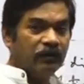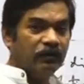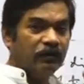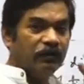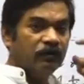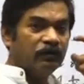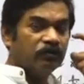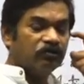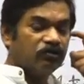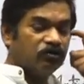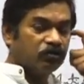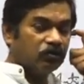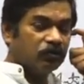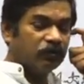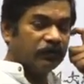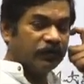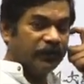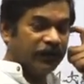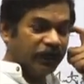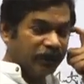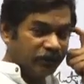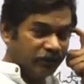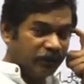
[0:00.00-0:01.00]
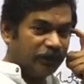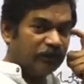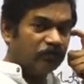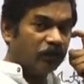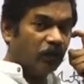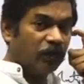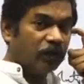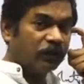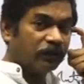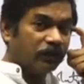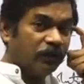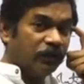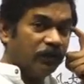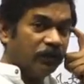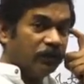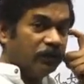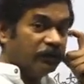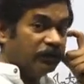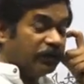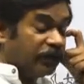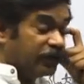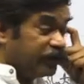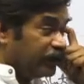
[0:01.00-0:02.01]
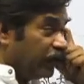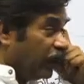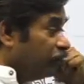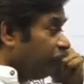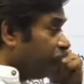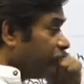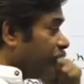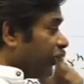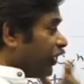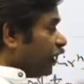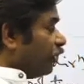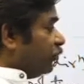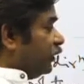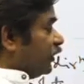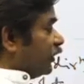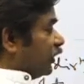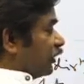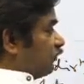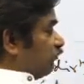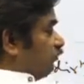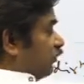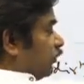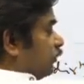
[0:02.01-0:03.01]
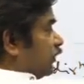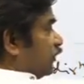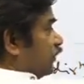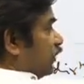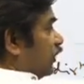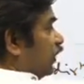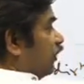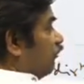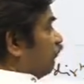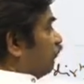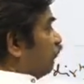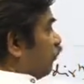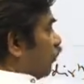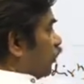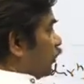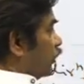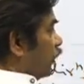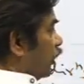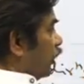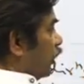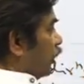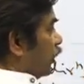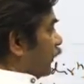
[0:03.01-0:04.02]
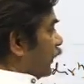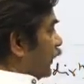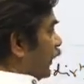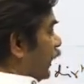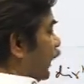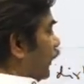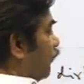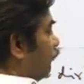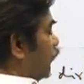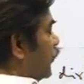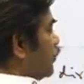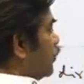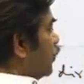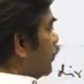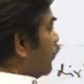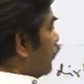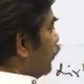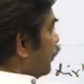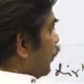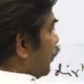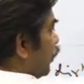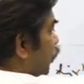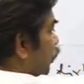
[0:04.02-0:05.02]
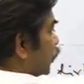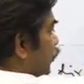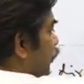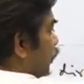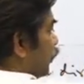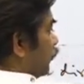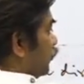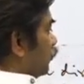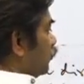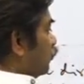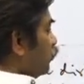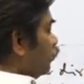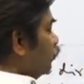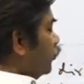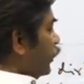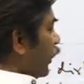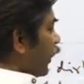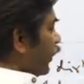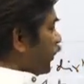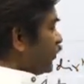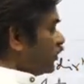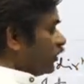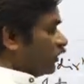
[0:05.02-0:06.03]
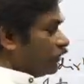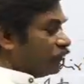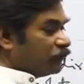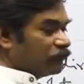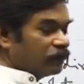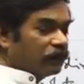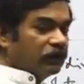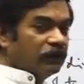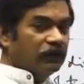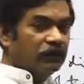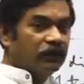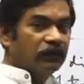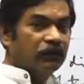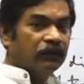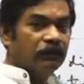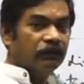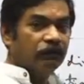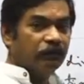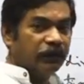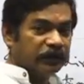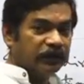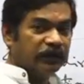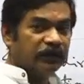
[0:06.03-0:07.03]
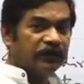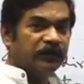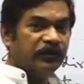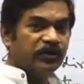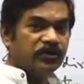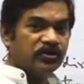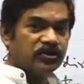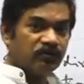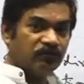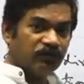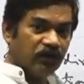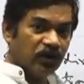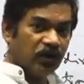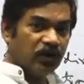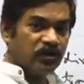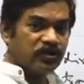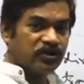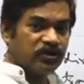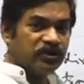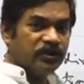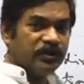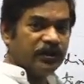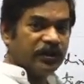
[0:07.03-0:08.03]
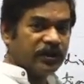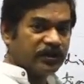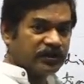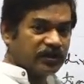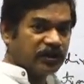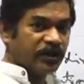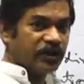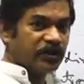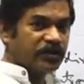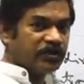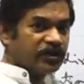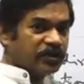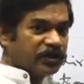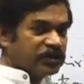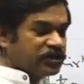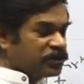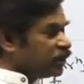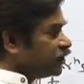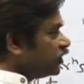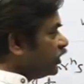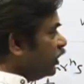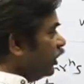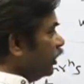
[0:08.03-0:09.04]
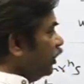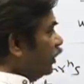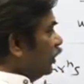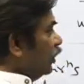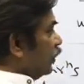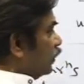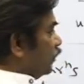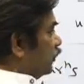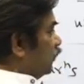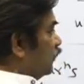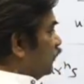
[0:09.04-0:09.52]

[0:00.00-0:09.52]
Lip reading: So that means what? The time parameter will be same for the calculation along the two directions, but the initial velocity, acceleration, etc., these